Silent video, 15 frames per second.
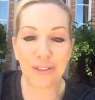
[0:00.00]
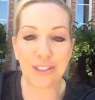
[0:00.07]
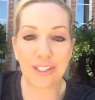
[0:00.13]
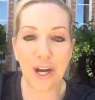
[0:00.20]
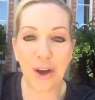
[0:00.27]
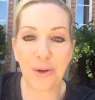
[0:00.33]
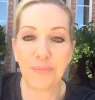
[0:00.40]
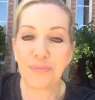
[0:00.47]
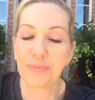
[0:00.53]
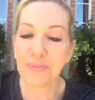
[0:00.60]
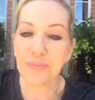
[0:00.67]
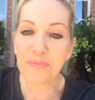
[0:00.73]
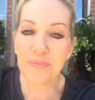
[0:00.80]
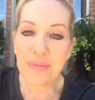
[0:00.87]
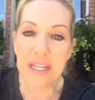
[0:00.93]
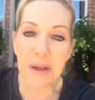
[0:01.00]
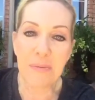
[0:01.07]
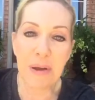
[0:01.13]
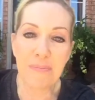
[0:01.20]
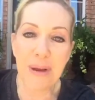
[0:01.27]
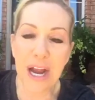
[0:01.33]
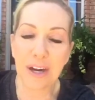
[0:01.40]
so
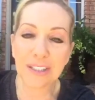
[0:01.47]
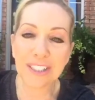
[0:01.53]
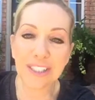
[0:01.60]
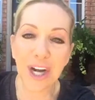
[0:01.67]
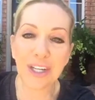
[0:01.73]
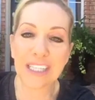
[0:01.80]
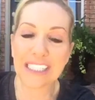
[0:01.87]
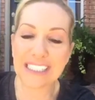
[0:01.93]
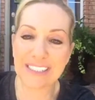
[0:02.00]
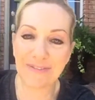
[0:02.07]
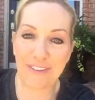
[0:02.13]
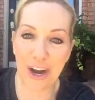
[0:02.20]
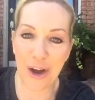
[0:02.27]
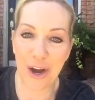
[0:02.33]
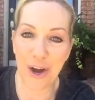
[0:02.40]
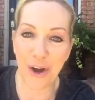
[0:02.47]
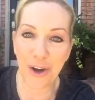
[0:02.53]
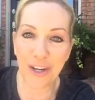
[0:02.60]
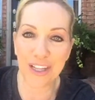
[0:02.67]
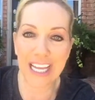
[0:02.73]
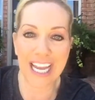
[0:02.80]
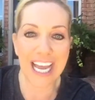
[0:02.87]
the parents start this very
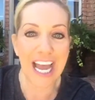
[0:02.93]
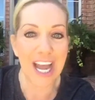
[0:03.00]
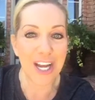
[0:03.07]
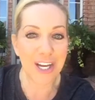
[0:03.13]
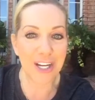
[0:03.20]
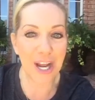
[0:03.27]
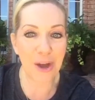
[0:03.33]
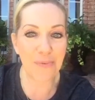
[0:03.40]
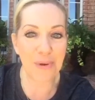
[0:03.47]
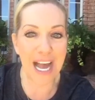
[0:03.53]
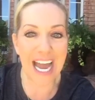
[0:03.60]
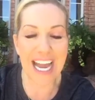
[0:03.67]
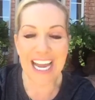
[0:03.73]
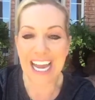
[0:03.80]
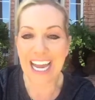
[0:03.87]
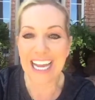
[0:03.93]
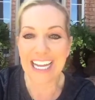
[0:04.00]
early. You know what?